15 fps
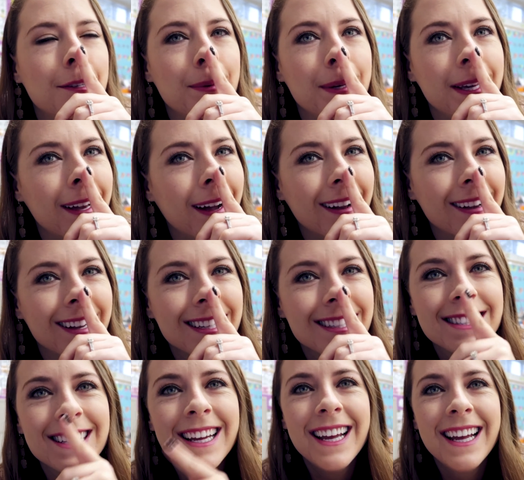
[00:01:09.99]
to be
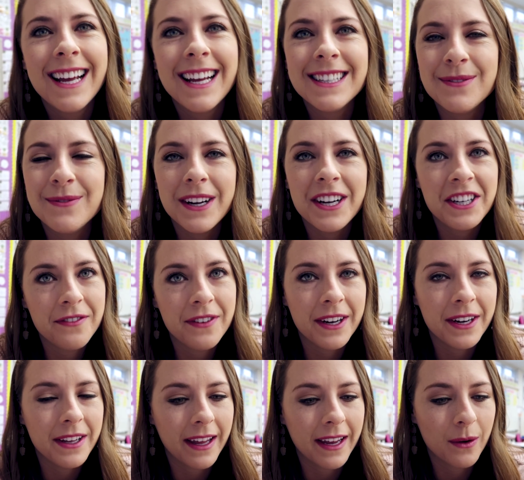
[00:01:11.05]
honest it's very
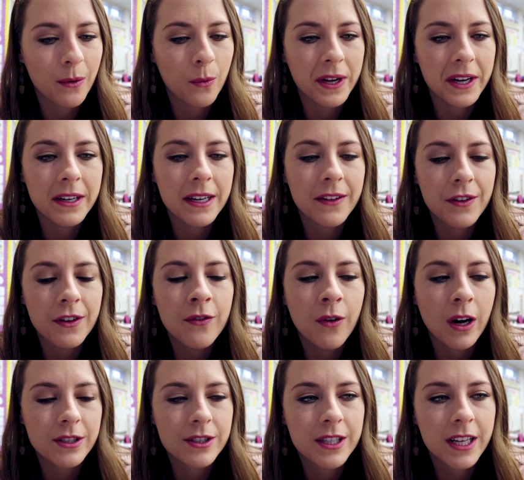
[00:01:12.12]
very like weird if you've
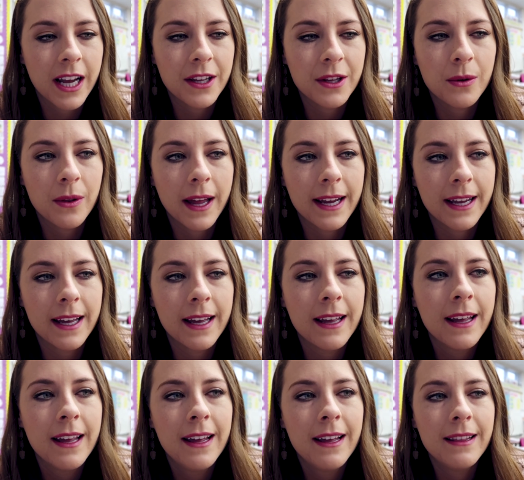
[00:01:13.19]
watched it and you like it
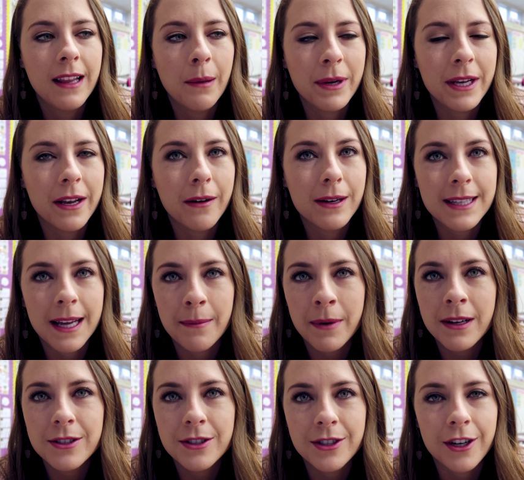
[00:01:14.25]
let me know because i'm
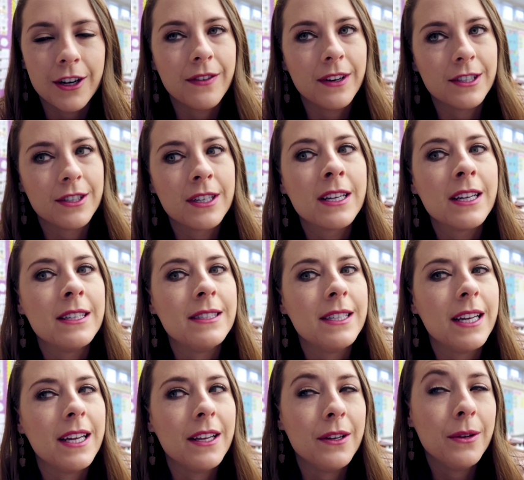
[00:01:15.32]
not sure if i should
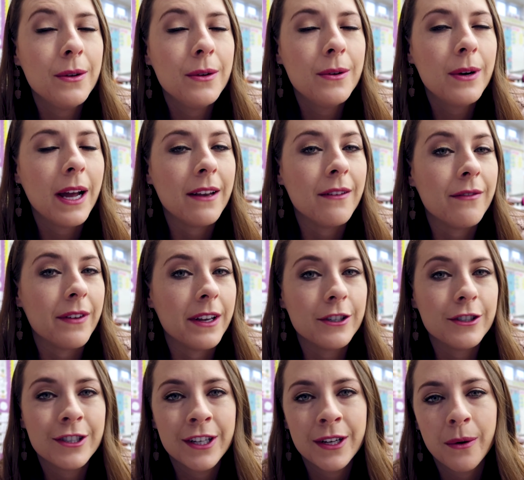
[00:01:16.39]
continue and
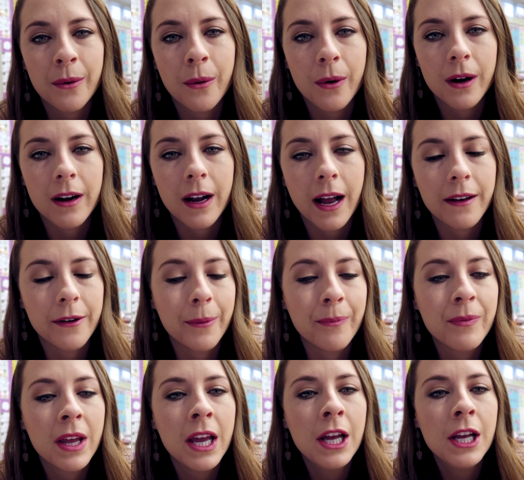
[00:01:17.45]
finish it or i don't know
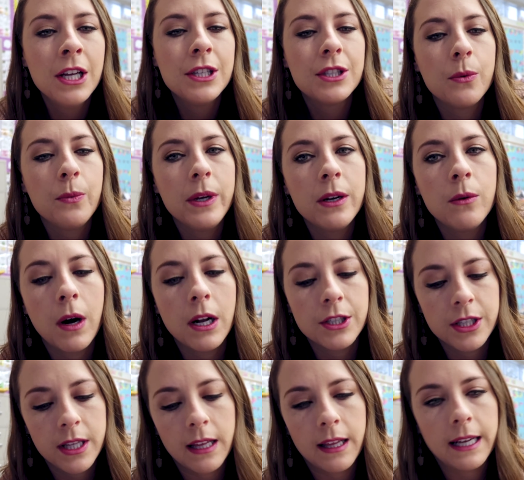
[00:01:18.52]
so we were
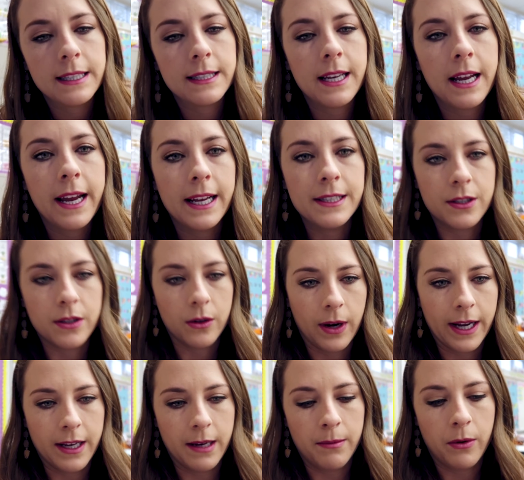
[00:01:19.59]
watching that last night and so
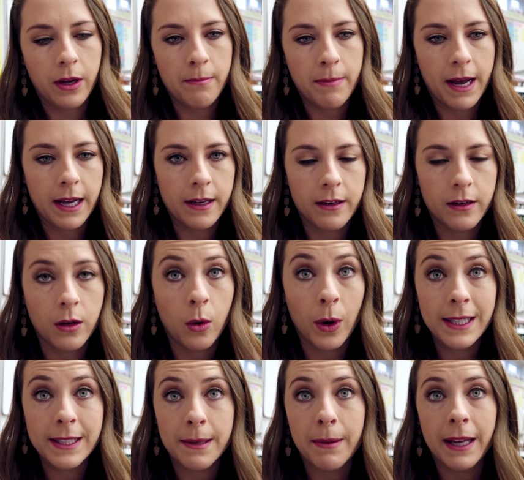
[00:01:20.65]
i ended up going bed
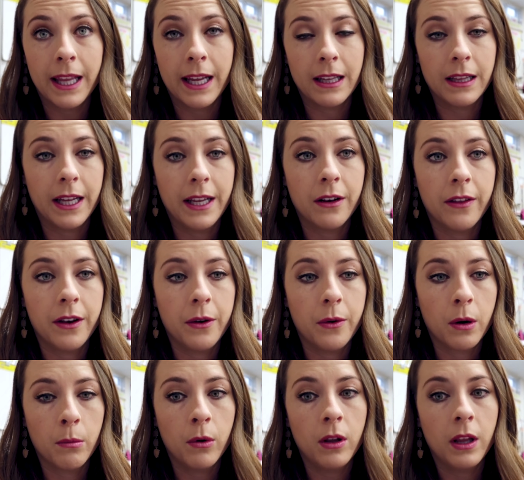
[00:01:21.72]
going to bed like later than
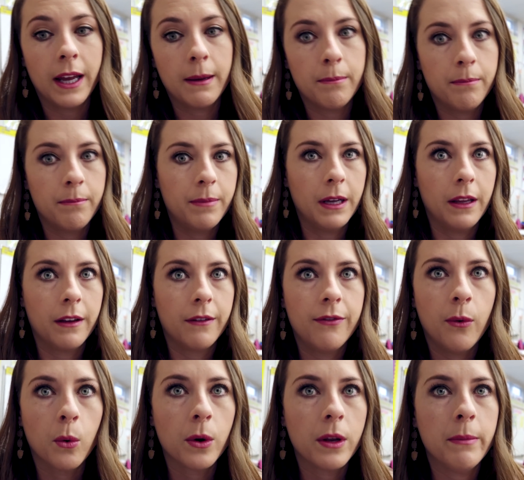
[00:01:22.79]
normal like by like
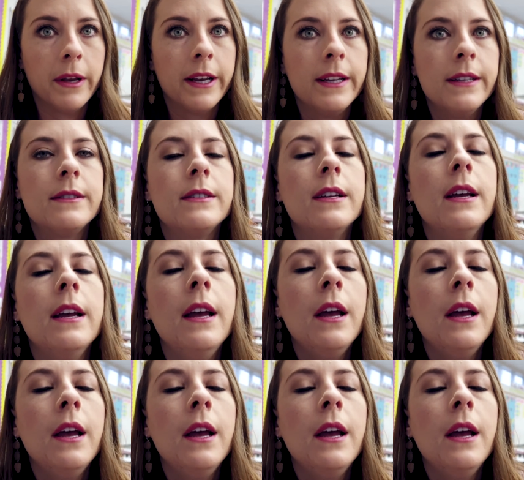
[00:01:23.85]
40 minutes